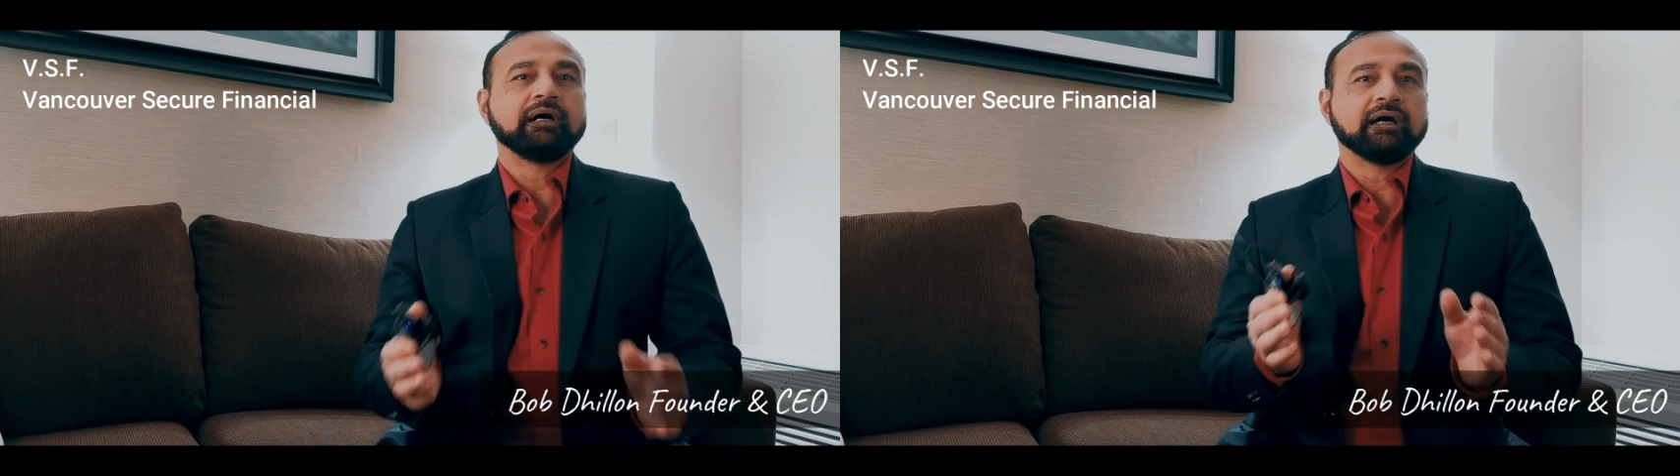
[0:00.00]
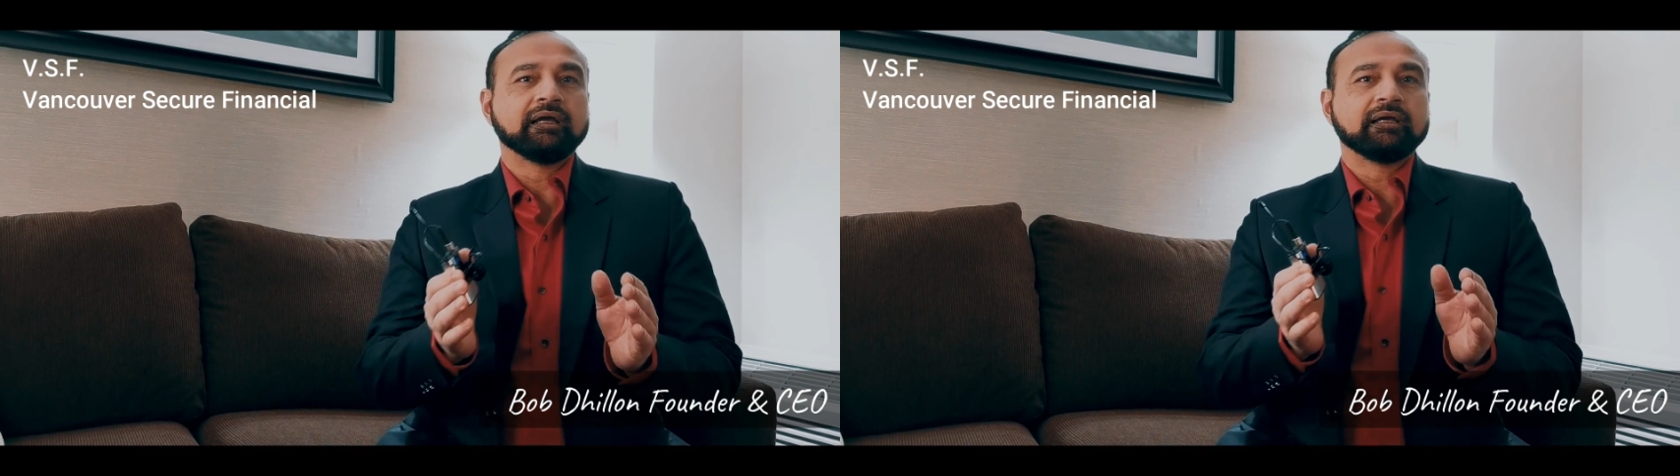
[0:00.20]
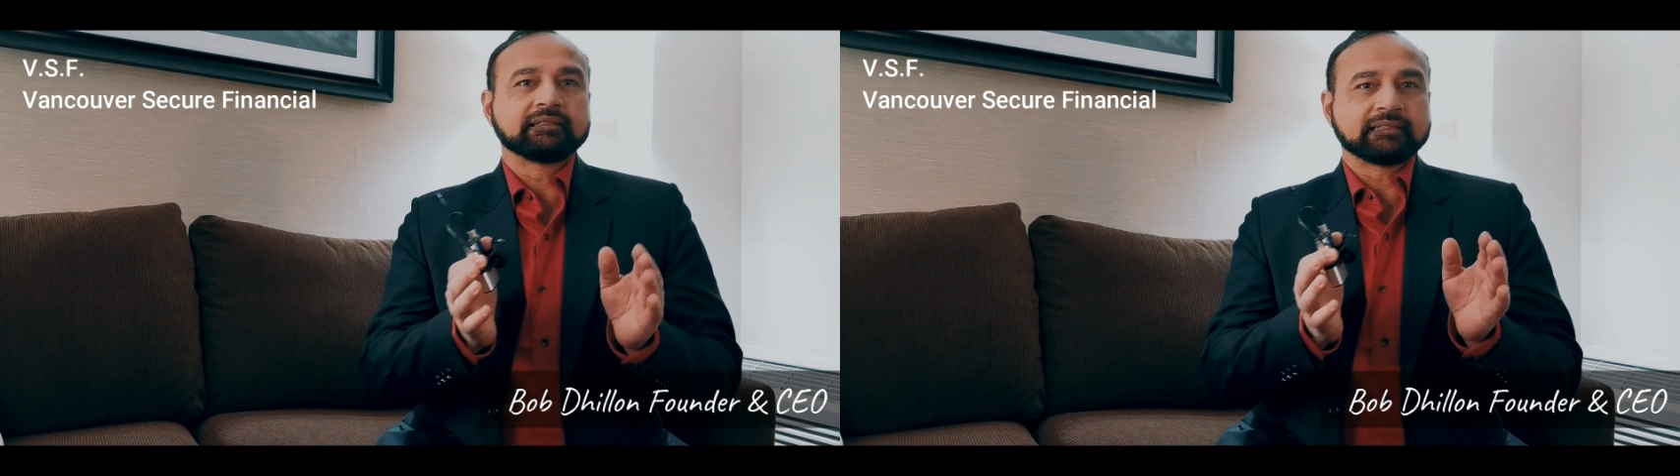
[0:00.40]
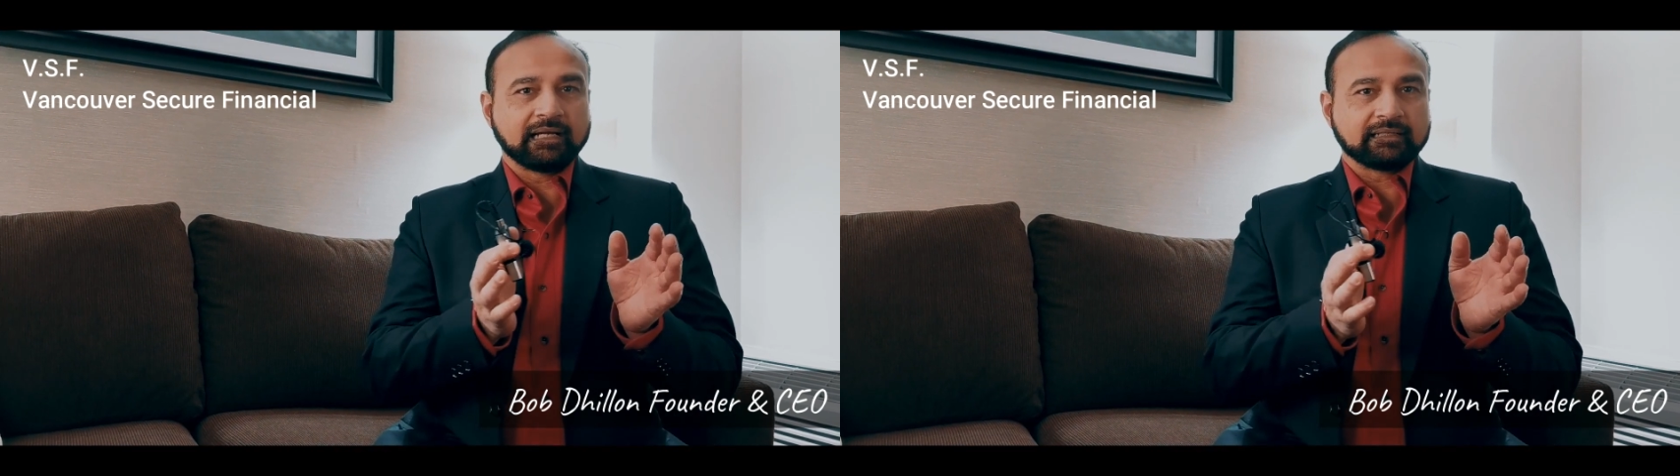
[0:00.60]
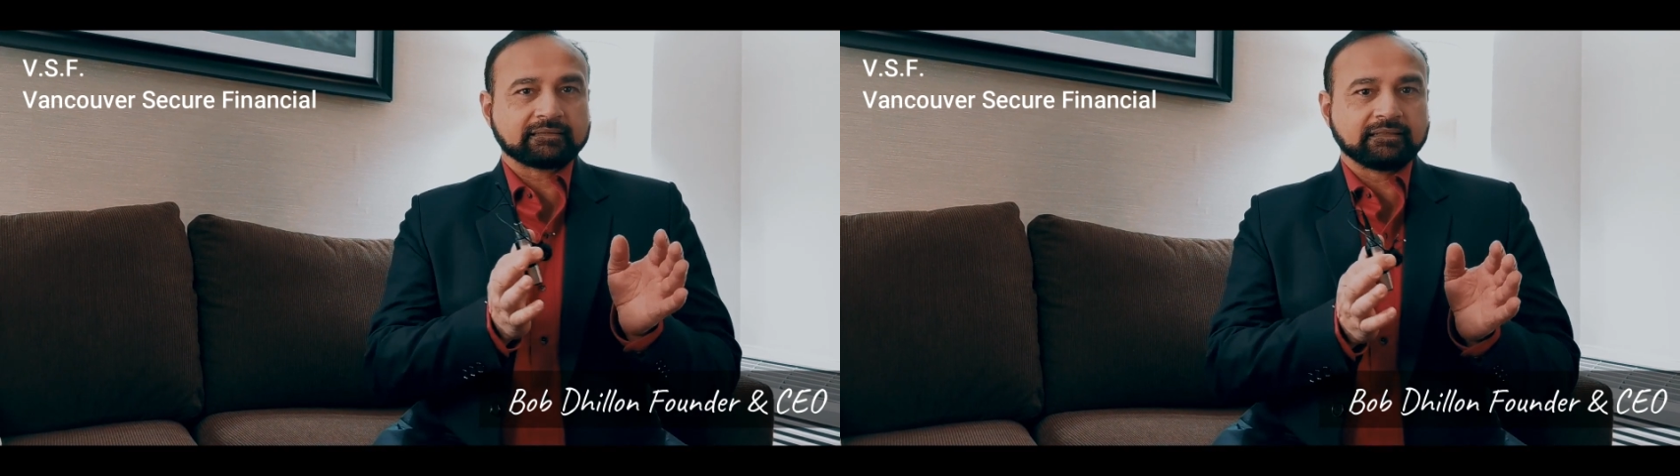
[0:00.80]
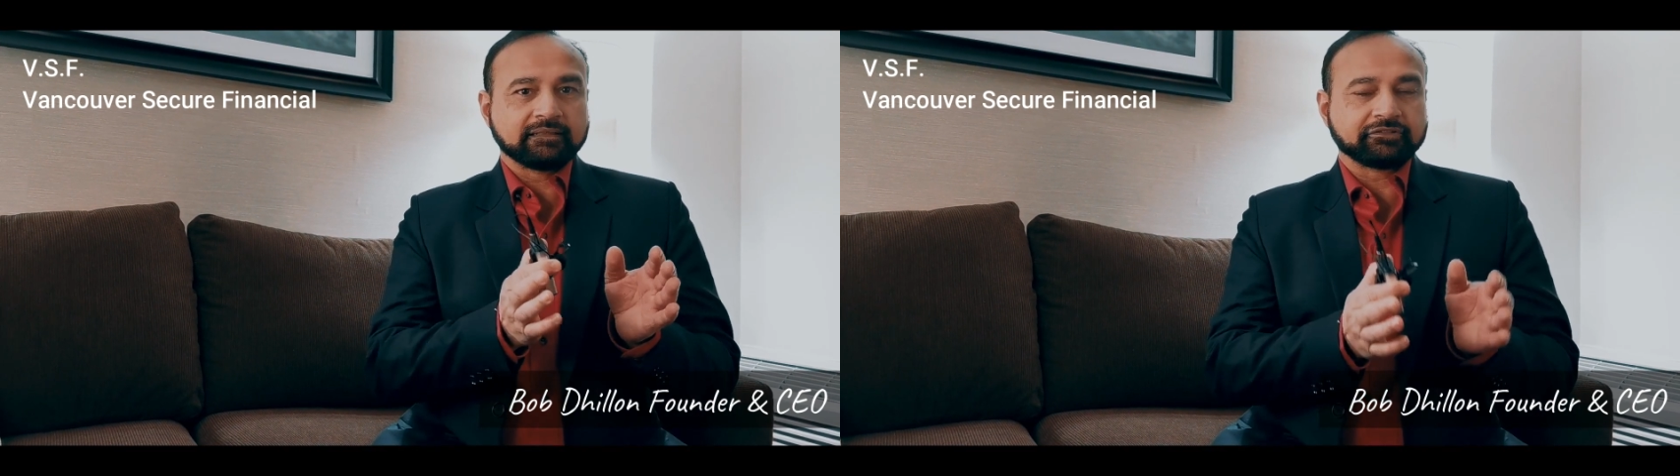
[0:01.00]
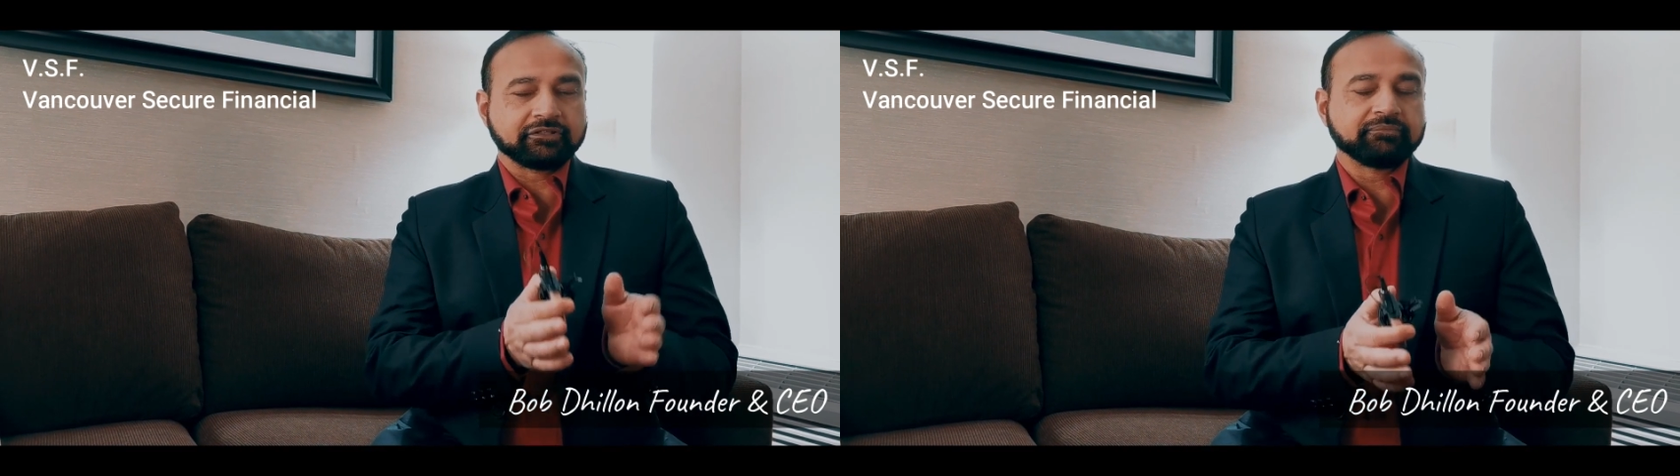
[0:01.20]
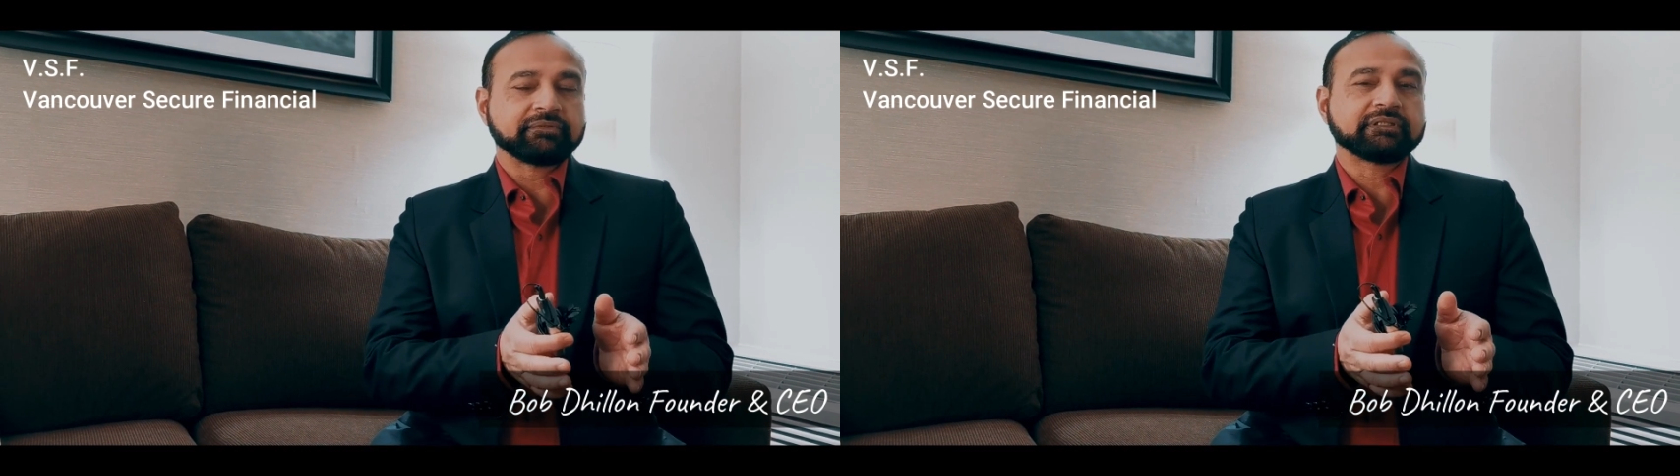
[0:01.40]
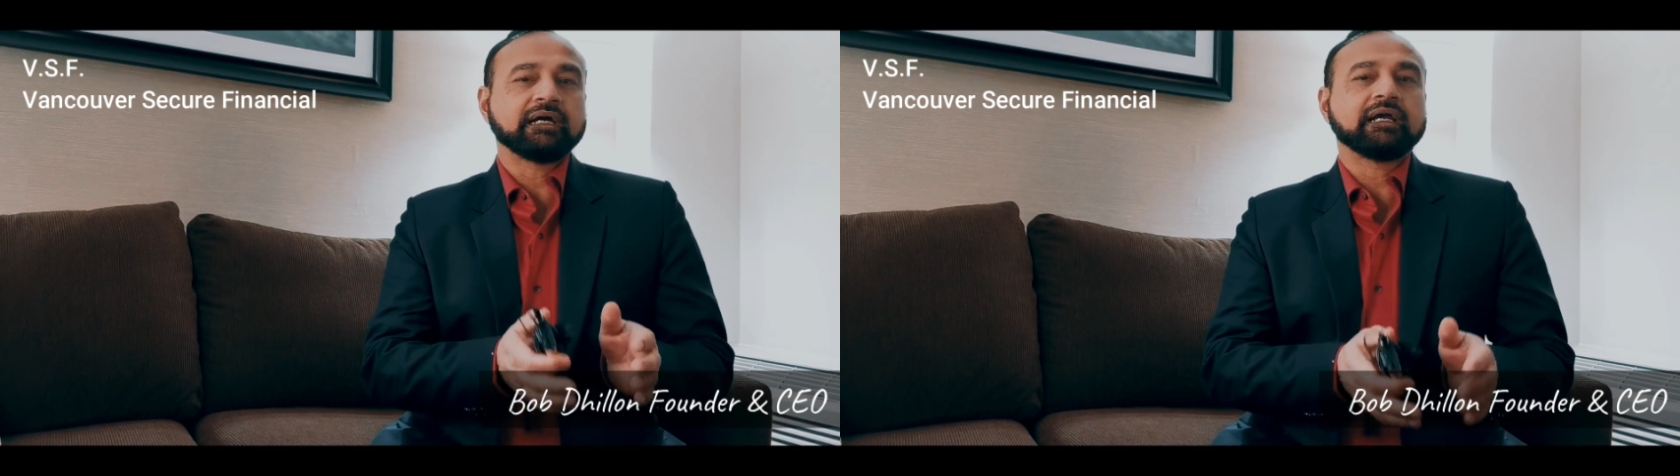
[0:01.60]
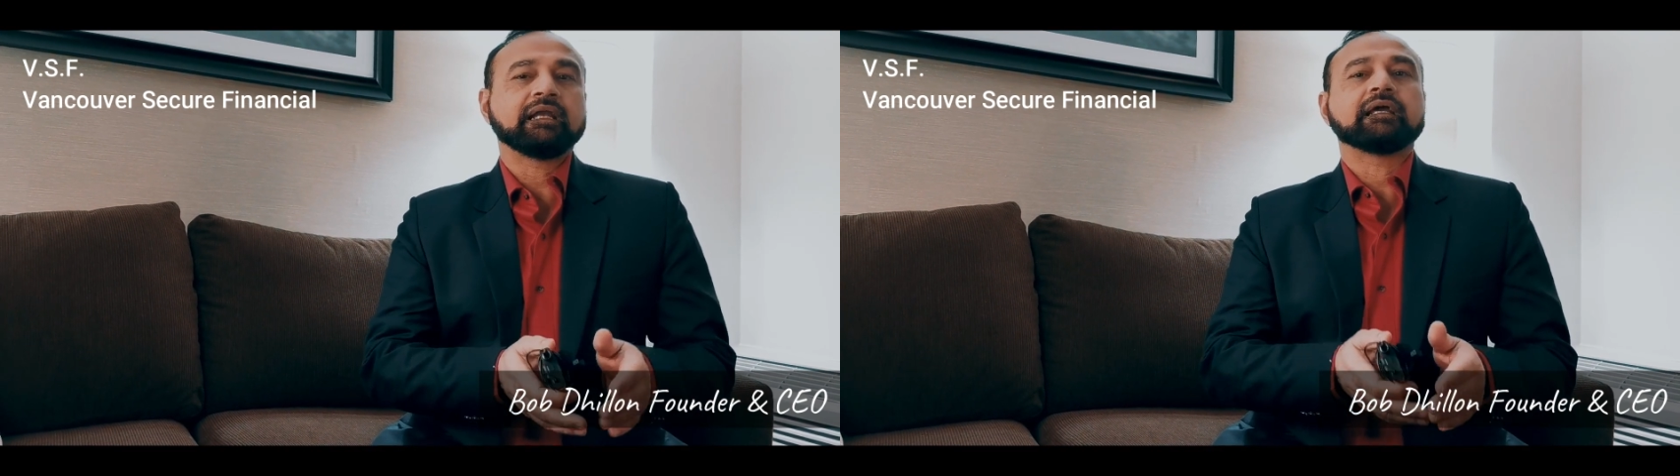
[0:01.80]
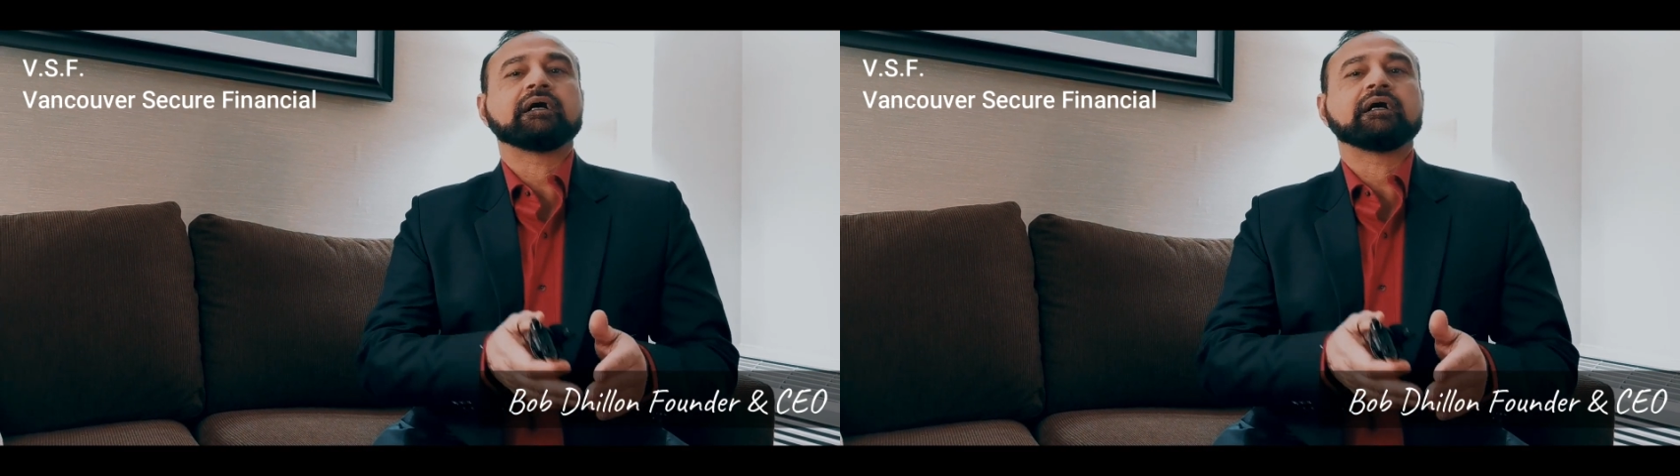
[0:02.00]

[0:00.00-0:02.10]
But that's on term side.